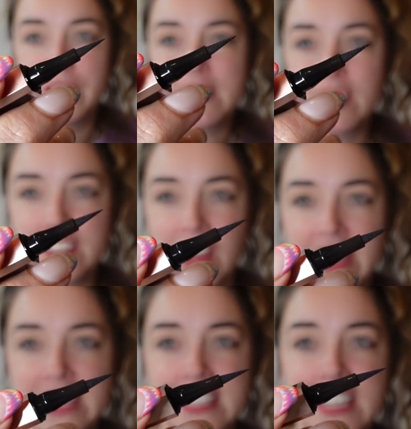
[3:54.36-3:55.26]
this looks
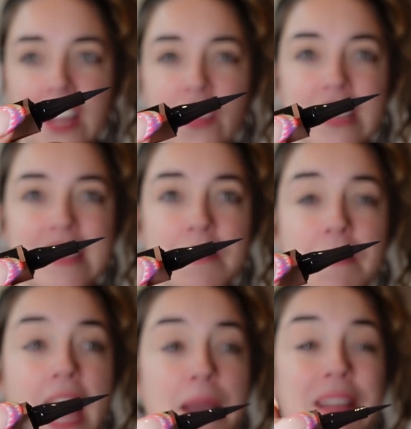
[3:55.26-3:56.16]
nice. A nice
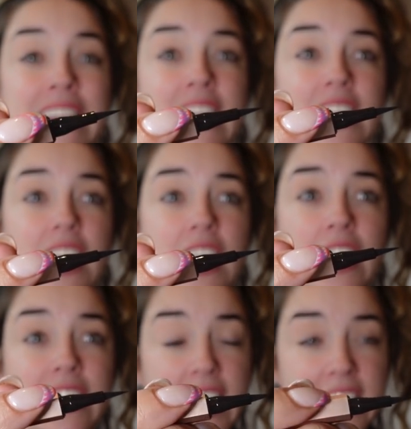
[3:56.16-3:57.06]
tip. Emily
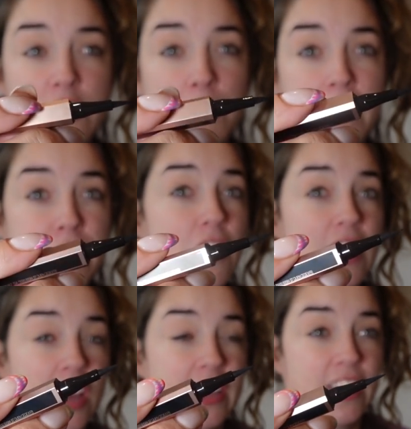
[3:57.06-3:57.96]
and Kate, you're both
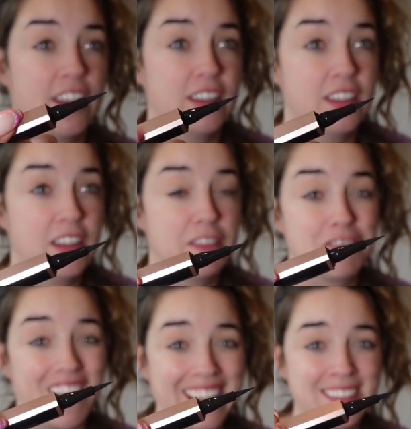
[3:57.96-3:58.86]
eyeliner
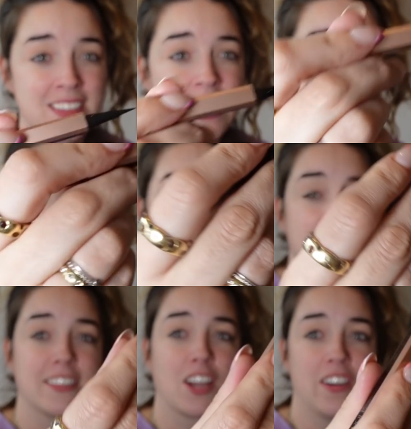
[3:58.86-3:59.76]
fans. Is
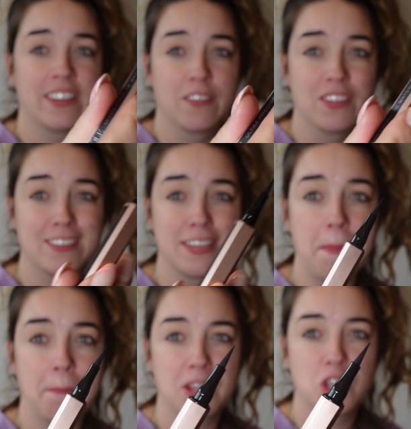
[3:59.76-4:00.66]
this the kind of
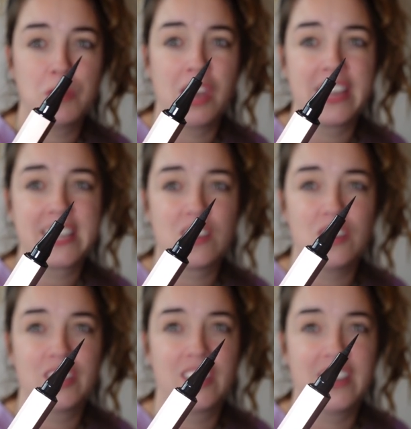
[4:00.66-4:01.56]
tip you like
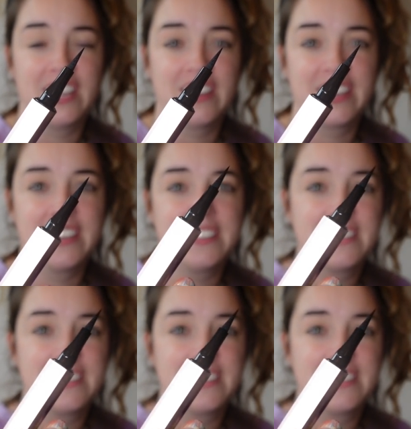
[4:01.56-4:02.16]
on an eyeliner?